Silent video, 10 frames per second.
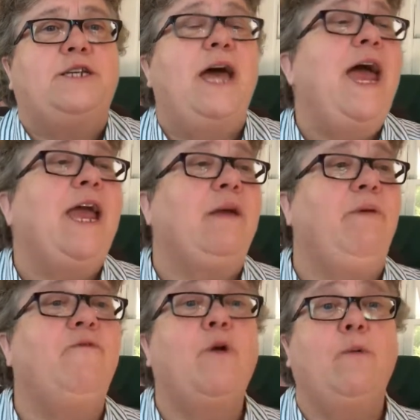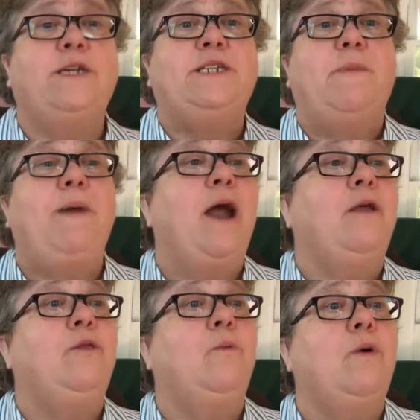tank before we step out
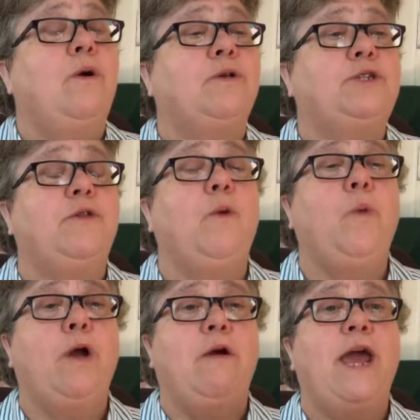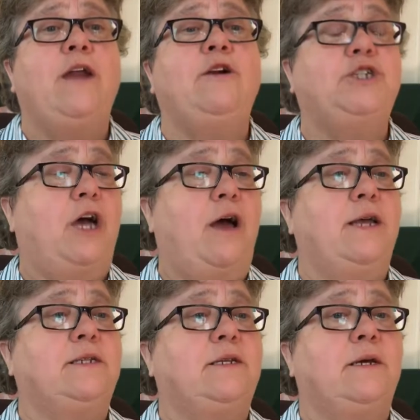in the world so that we are energized.